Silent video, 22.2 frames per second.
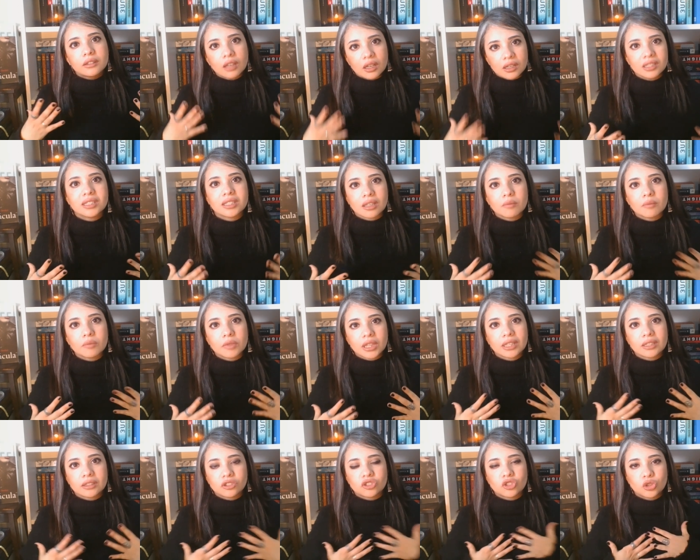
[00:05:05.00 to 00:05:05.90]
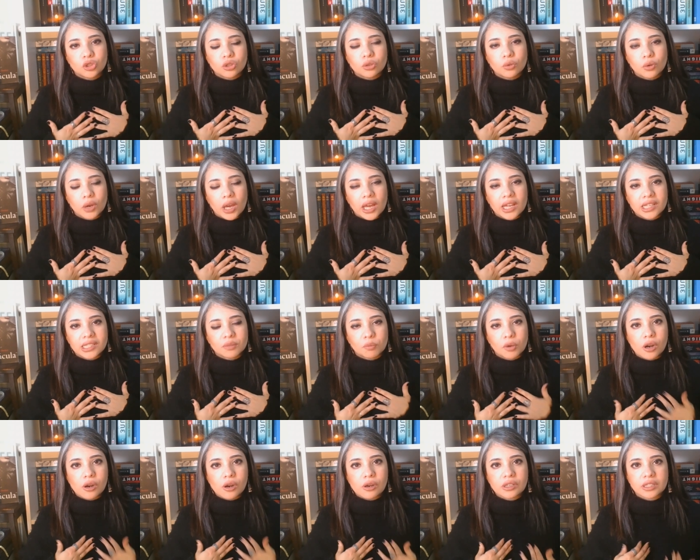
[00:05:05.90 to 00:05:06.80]
something to you as a
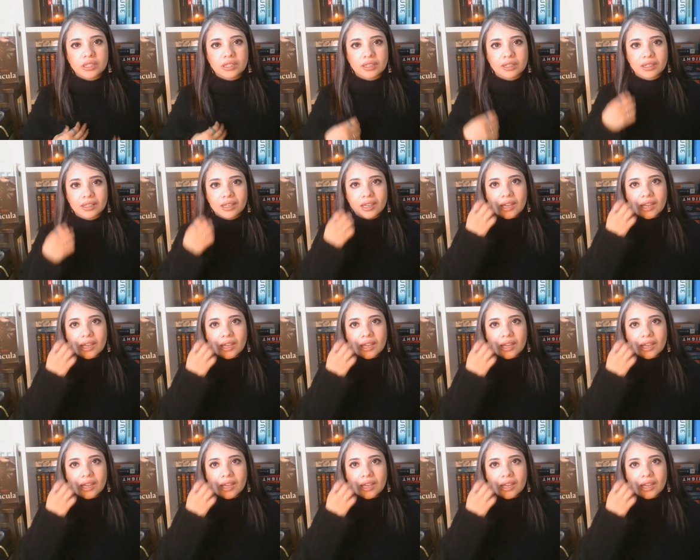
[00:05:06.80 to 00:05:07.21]
person.